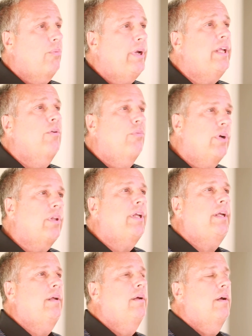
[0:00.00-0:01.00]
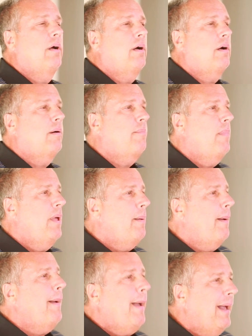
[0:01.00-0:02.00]
We can really,
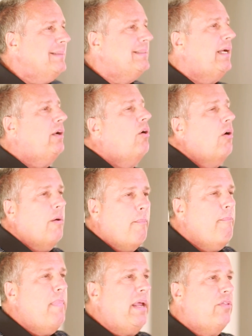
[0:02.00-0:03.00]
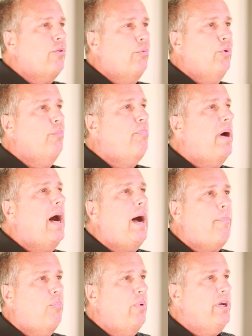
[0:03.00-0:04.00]
as I call it, make the room
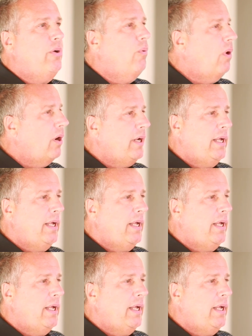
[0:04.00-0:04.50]
pop when you walk